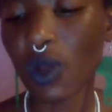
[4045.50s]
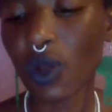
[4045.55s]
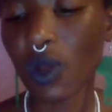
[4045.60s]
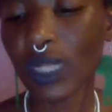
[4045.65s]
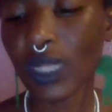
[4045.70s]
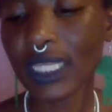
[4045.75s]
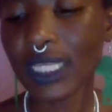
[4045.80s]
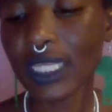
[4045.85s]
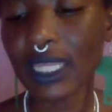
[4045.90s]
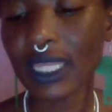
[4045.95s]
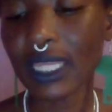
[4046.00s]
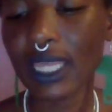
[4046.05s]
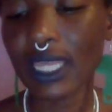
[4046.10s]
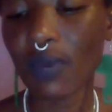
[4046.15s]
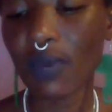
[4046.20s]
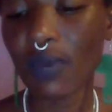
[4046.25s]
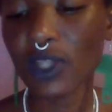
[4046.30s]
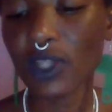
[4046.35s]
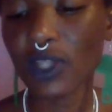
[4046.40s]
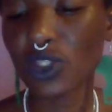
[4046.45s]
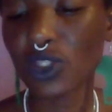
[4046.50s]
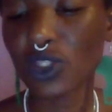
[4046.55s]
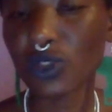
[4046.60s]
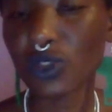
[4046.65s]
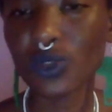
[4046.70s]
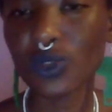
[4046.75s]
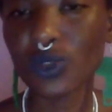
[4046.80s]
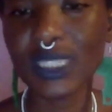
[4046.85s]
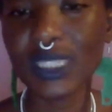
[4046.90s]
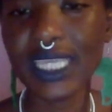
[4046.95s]
The only thing they want you
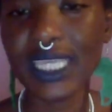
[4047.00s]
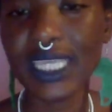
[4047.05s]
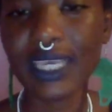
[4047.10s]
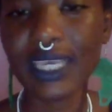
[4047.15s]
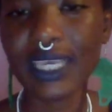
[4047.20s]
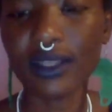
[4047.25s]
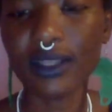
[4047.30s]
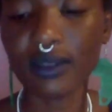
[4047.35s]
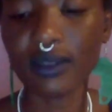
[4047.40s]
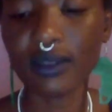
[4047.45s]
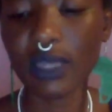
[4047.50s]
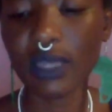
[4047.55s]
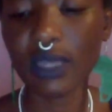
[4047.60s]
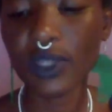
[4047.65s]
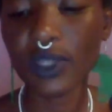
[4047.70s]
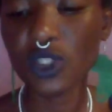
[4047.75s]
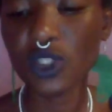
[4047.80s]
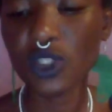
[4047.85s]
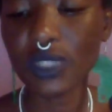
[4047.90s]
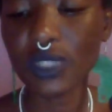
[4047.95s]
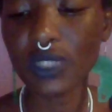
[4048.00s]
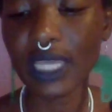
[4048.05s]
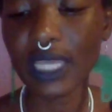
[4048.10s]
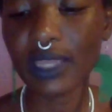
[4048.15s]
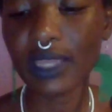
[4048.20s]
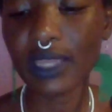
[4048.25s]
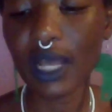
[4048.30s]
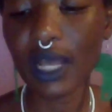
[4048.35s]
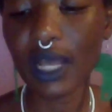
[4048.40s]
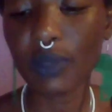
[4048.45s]
to do is heal. They want you to
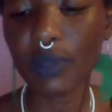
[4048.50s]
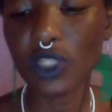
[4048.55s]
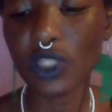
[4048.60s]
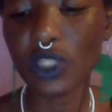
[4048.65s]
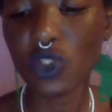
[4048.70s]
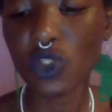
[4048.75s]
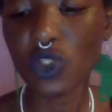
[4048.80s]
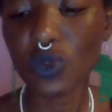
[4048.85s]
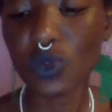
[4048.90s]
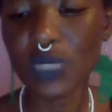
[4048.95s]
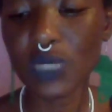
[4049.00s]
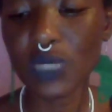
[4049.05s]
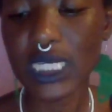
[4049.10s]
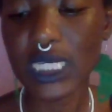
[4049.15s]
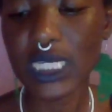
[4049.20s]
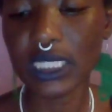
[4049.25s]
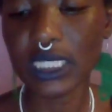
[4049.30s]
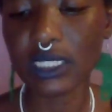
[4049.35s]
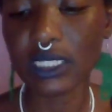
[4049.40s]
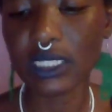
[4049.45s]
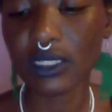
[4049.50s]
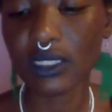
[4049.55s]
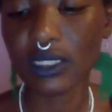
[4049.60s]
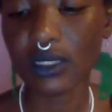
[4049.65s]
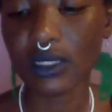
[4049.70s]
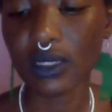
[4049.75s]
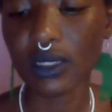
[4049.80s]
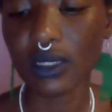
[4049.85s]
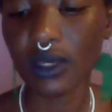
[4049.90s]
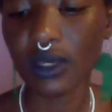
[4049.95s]
get the help that you need.
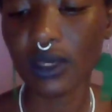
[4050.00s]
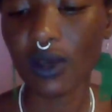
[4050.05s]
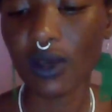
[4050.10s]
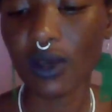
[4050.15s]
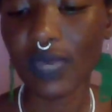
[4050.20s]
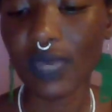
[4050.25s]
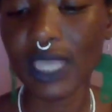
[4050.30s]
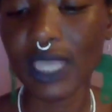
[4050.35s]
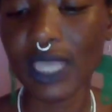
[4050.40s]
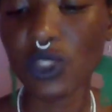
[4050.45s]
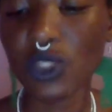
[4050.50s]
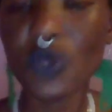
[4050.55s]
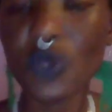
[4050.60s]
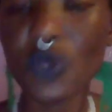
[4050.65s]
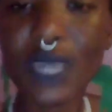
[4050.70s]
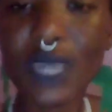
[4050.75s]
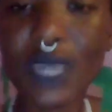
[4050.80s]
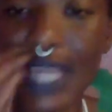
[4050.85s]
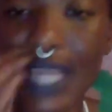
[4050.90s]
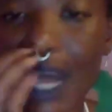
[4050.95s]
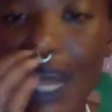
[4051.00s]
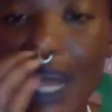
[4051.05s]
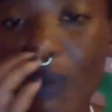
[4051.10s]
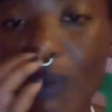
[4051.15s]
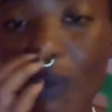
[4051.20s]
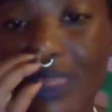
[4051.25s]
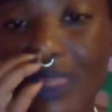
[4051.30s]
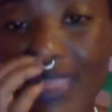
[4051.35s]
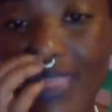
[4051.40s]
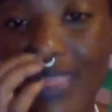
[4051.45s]
Okay, so you can
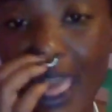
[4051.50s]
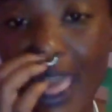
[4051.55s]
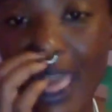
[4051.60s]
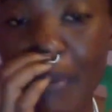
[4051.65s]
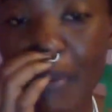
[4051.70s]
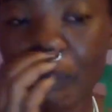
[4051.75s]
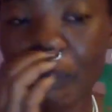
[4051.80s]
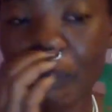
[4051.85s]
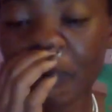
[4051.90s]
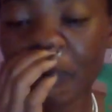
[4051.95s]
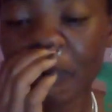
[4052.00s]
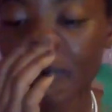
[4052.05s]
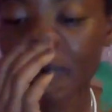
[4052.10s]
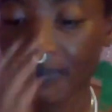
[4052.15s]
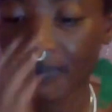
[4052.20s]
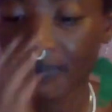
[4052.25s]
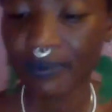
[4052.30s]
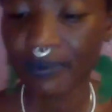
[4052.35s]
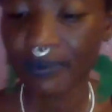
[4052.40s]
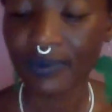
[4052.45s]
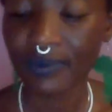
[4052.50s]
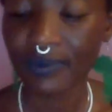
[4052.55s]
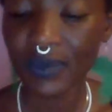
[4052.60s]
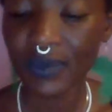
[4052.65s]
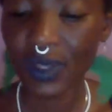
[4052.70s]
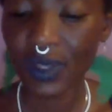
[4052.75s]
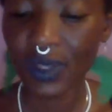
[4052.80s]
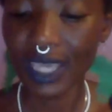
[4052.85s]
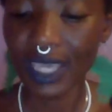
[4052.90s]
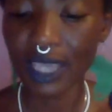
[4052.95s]
help them.
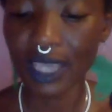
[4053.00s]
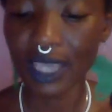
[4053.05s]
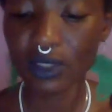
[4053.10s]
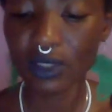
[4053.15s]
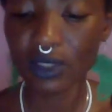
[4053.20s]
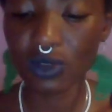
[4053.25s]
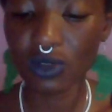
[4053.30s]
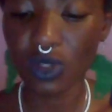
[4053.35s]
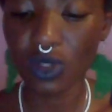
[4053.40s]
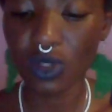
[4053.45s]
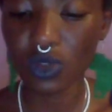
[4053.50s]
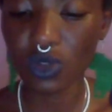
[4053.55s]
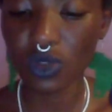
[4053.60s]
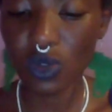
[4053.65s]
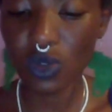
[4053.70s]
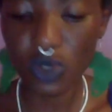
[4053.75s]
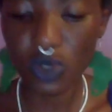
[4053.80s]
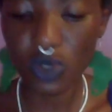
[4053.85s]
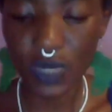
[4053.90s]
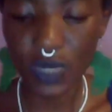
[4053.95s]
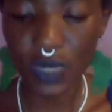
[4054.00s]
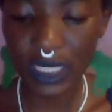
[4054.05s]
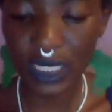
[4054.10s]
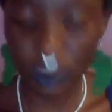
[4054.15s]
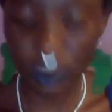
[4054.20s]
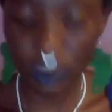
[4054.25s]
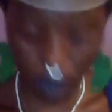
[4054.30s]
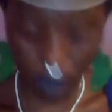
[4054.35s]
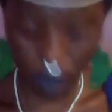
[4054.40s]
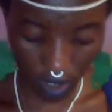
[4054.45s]
Okay, no, don't
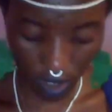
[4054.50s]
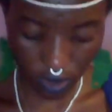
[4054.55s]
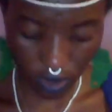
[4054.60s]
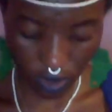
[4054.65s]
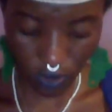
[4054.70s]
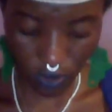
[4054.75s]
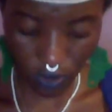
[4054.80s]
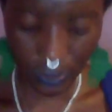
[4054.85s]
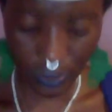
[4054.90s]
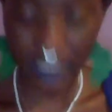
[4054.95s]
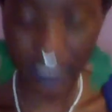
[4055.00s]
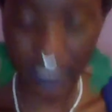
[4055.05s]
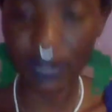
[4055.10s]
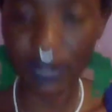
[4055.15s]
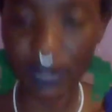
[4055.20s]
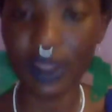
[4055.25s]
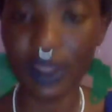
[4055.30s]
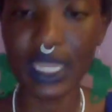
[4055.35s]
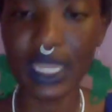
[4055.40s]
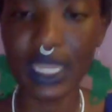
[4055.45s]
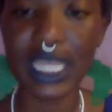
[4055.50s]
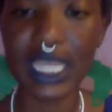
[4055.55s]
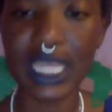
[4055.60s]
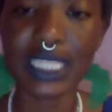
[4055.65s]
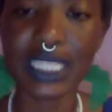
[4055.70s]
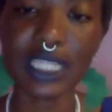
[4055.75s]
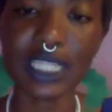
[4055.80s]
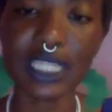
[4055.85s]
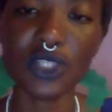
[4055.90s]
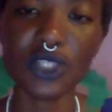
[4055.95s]
dwell in the past. Don't deal on the
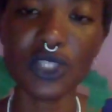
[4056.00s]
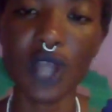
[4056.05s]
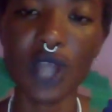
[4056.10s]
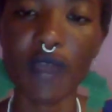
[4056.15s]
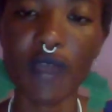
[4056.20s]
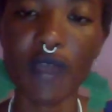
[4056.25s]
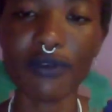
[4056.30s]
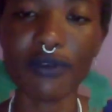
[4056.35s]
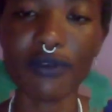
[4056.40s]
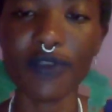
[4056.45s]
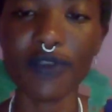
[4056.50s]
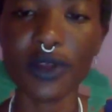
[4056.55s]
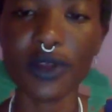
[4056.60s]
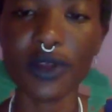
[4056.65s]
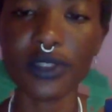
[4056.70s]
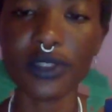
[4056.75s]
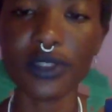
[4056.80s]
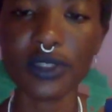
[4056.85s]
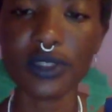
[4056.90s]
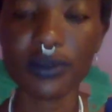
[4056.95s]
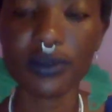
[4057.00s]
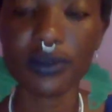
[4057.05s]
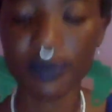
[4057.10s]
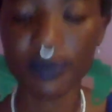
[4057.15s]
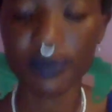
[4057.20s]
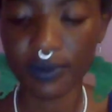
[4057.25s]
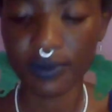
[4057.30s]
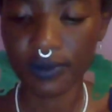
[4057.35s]
things that you can't reverse.